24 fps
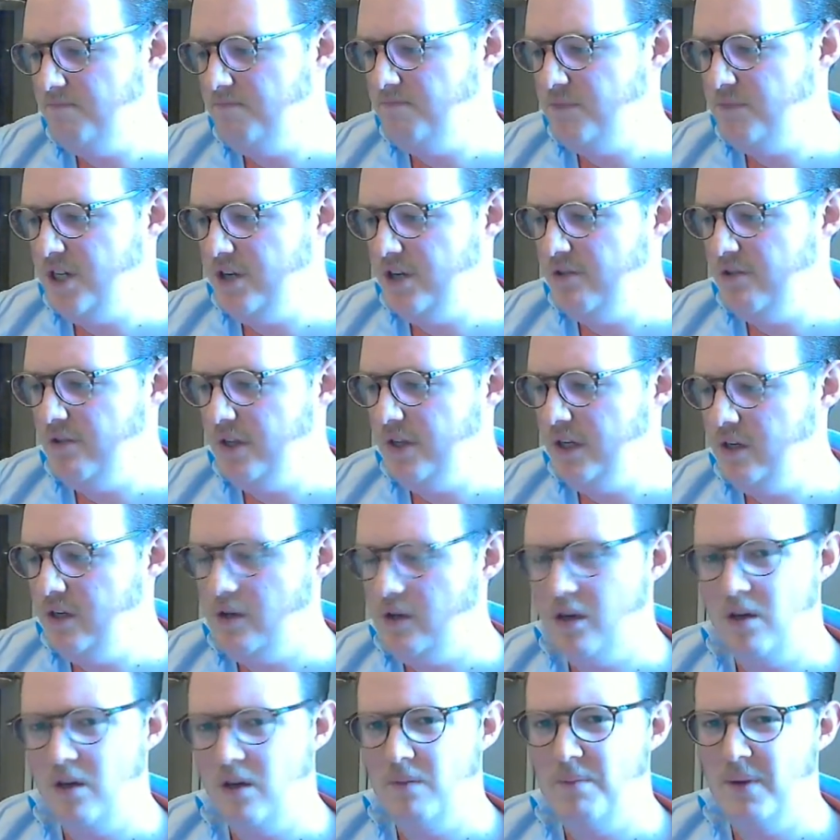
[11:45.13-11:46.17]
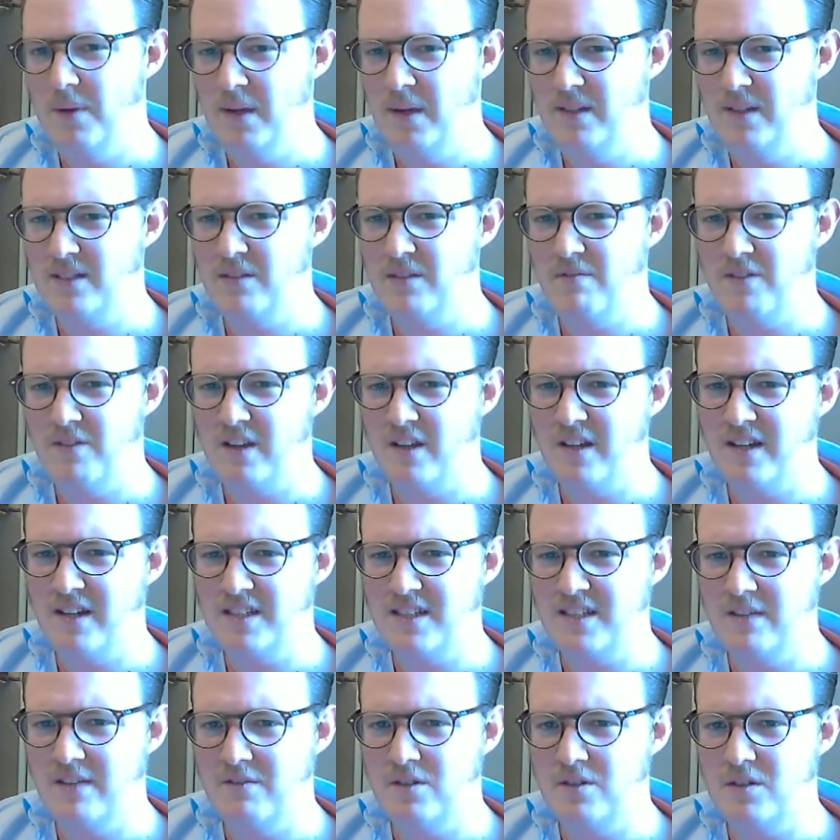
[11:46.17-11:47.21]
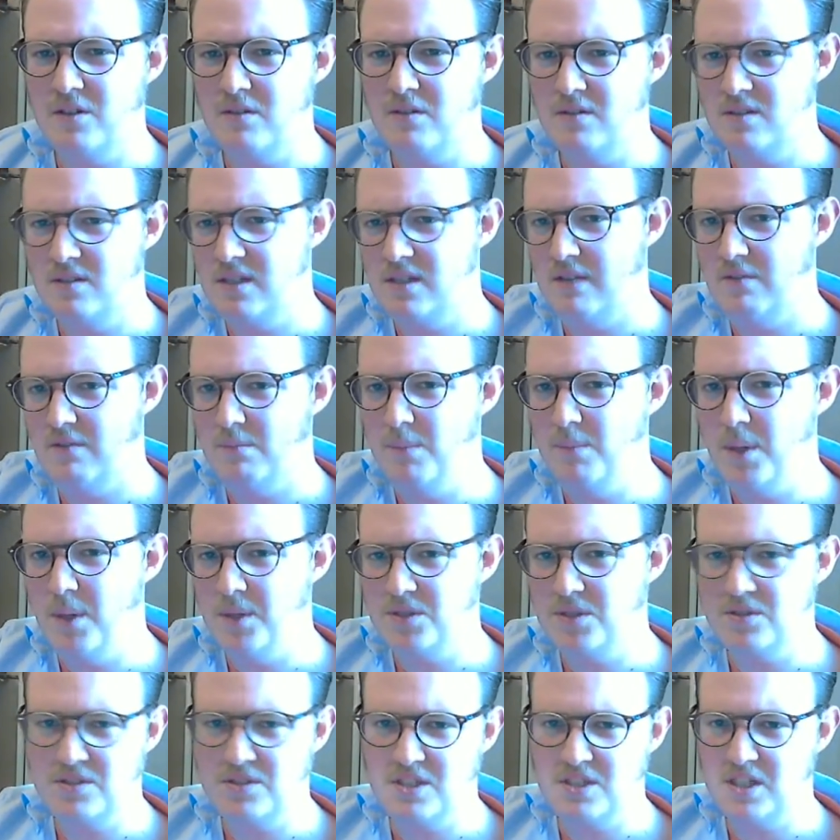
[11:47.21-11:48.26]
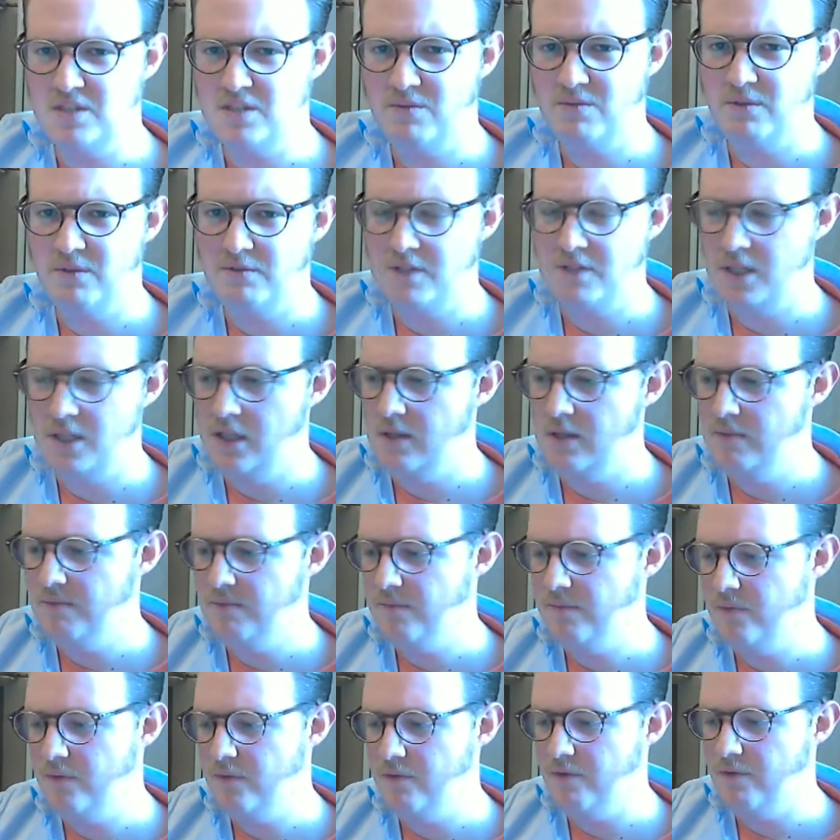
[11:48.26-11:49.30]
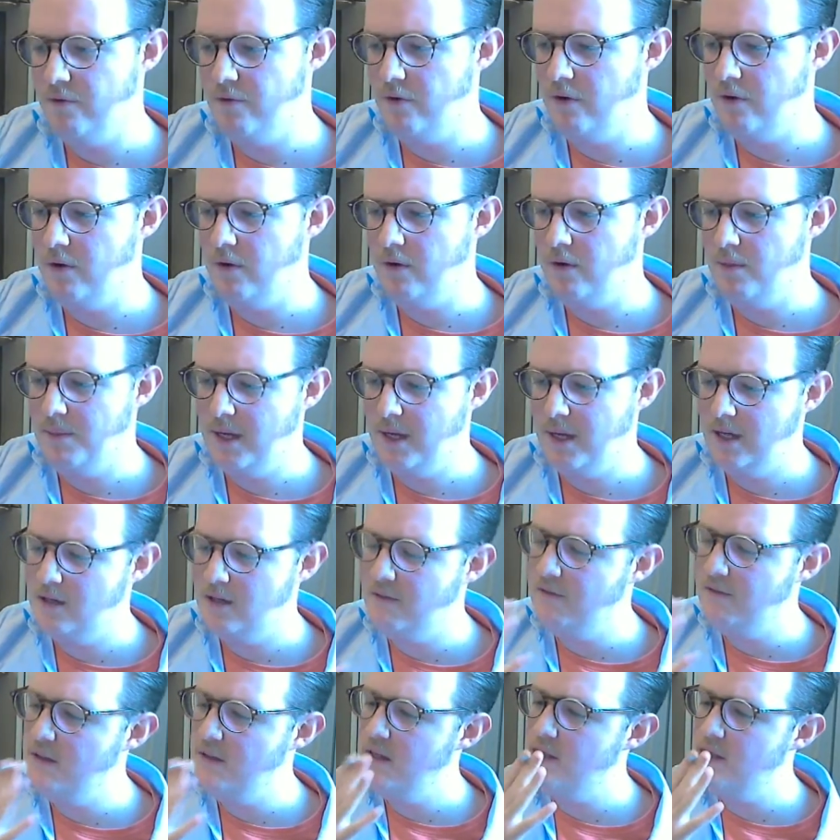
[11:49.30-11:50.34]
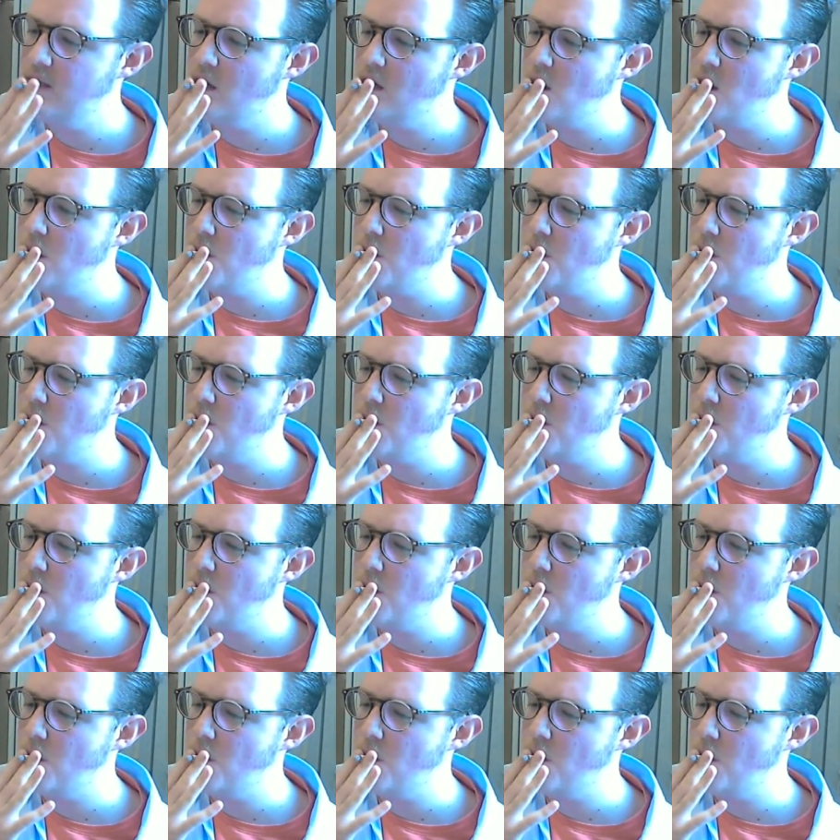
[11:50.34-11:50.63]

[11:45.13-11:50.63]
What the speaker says: Generally, you're gonna pay something like $7 or $6.50 for a packet of these.